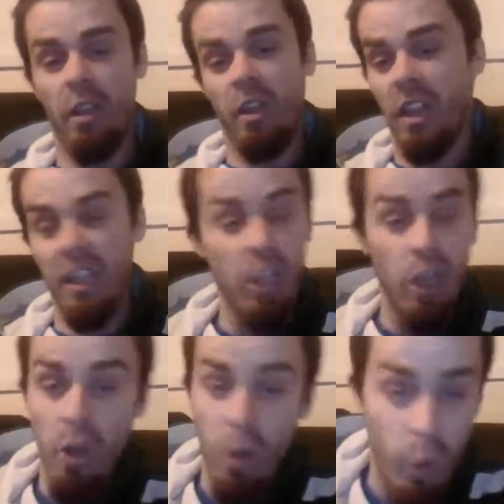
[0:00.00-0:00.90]
Like
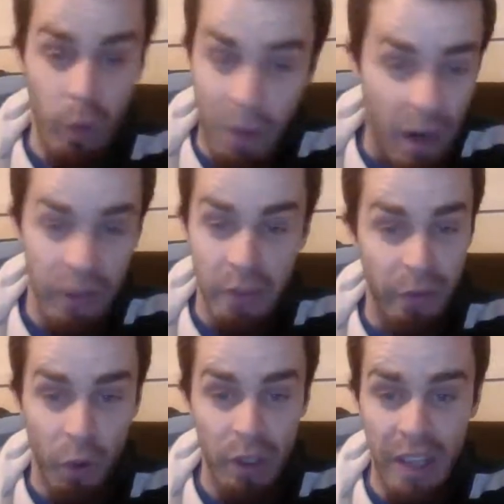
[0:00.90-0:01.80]
when Martha
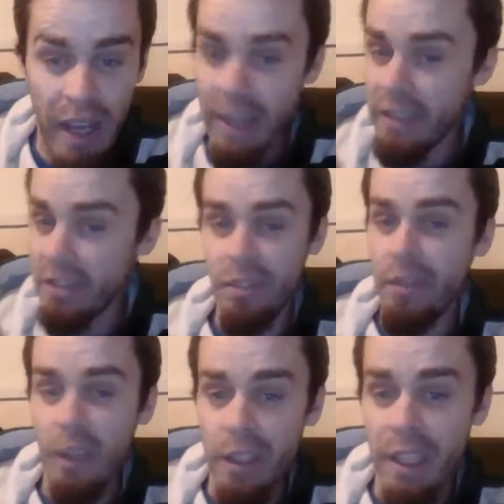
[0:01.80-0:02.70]
Ford dies,
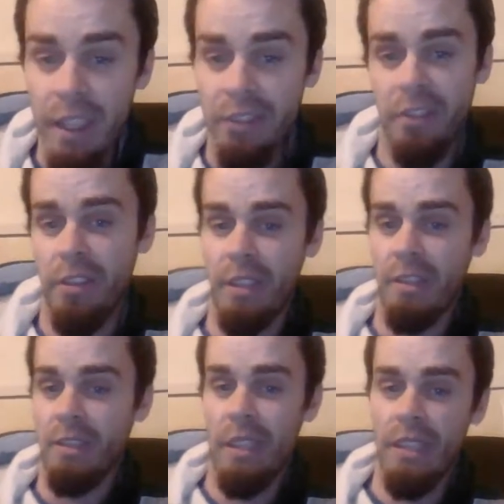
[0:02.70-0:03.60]
their kids are going
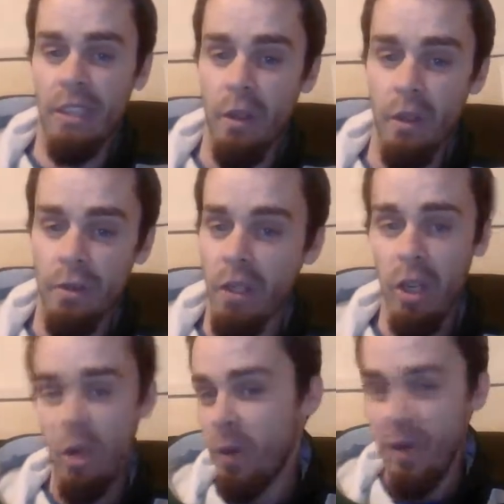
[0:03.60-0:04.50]
to take over.
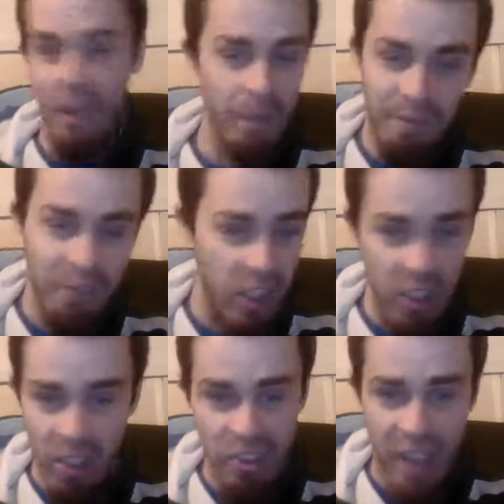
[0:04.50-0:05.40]
When them
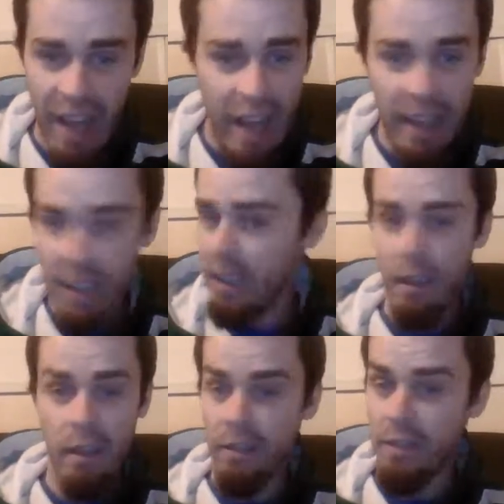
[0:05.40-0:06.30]
fuckers die,
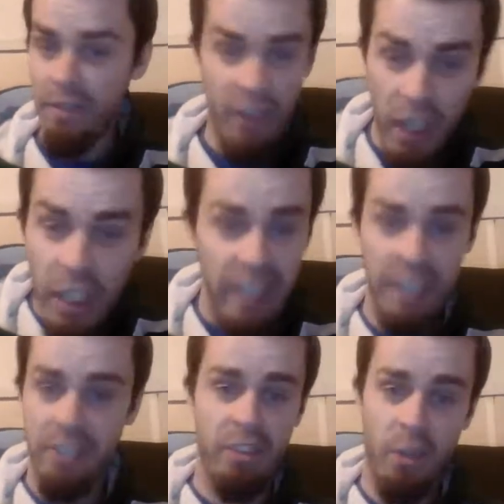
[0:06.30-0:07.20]
their
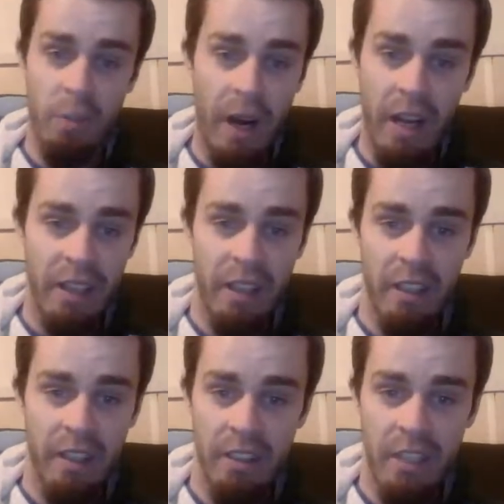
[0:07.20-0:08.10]
kids are probably
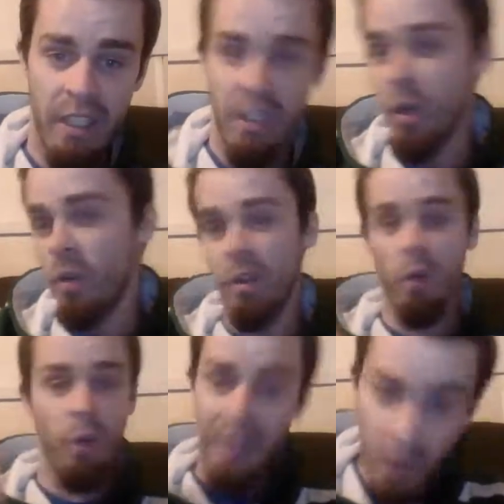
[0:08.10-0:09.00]
going to take over.
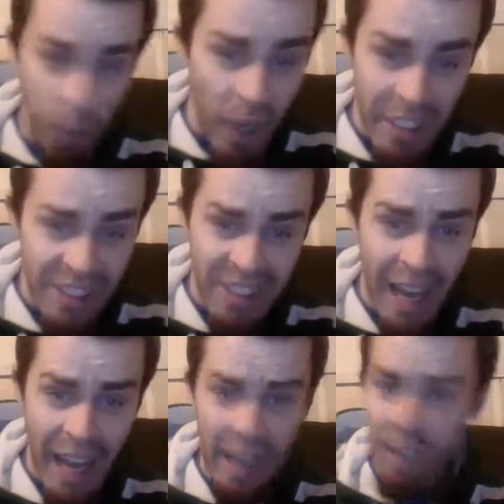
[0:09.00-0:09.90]
When them ones
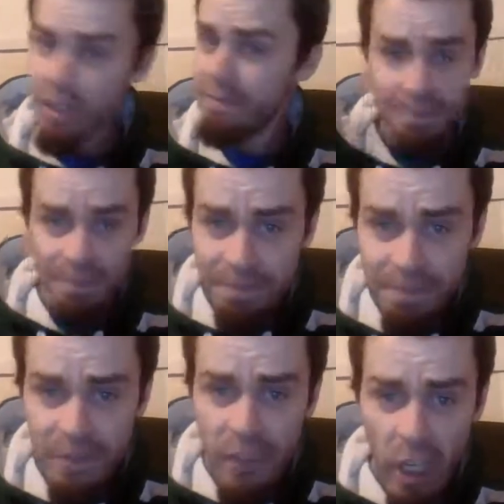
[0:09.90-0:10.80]
die,
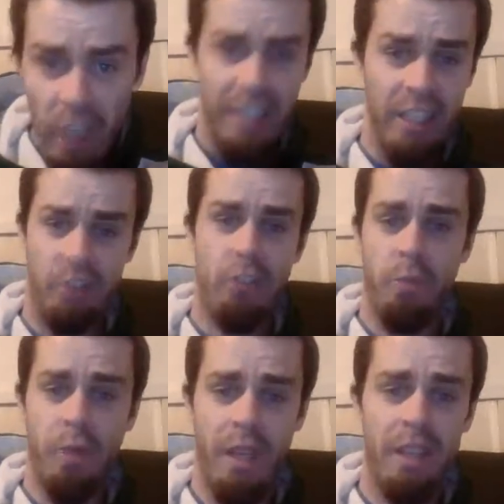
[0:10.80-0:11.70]
their kids are
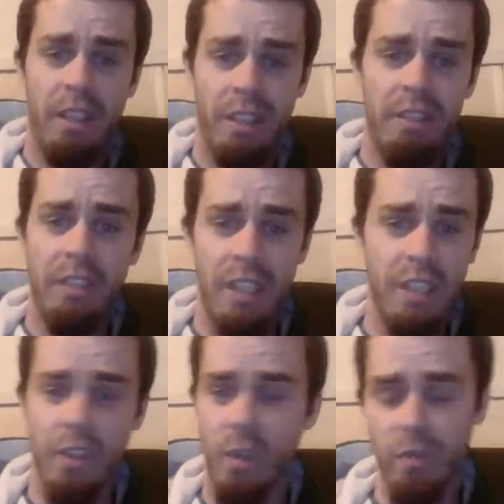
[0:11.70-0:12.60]
probably going to
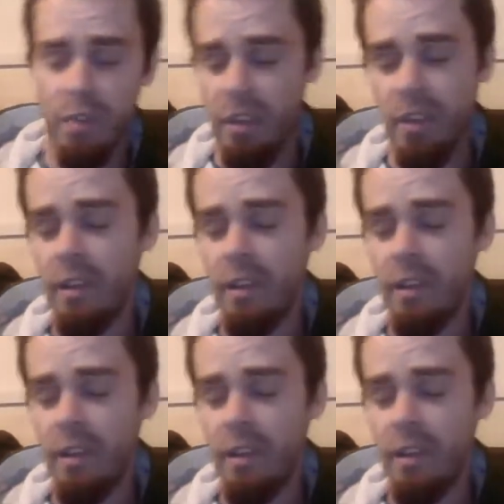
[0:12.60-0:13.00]
take over.